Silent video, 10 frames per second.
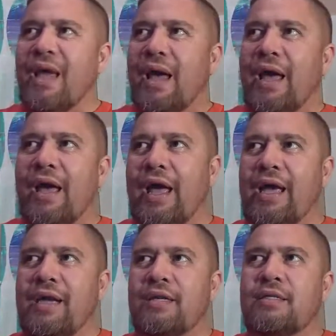
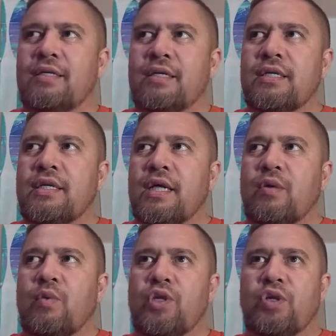And
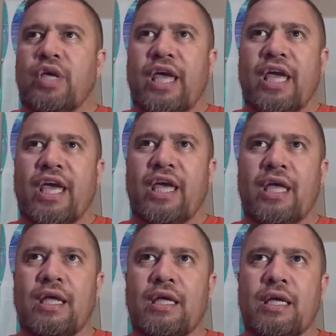when you
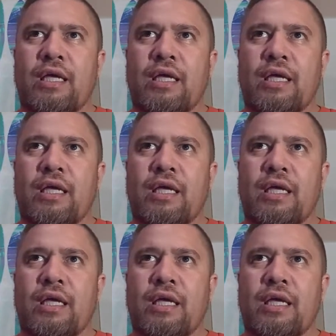hear